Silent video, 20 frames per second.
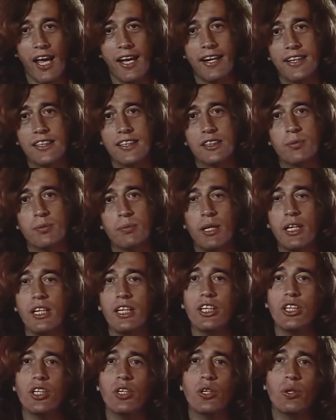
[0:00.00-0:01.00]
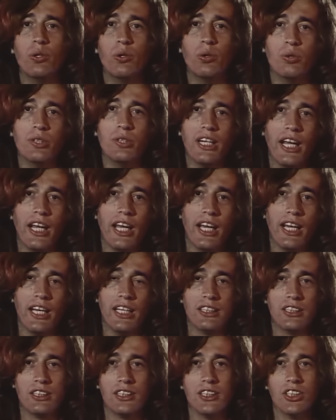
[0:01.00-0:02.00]
musical talents quickly
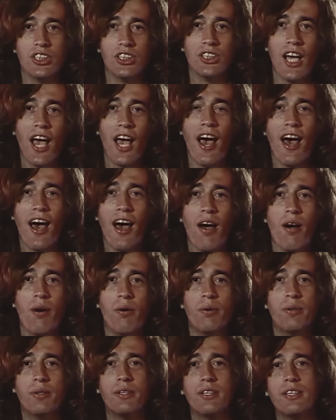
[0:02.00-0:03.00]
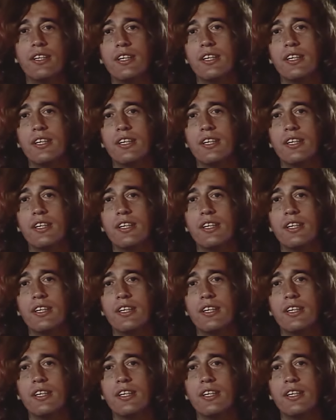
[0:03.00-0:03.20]
garnered attention, and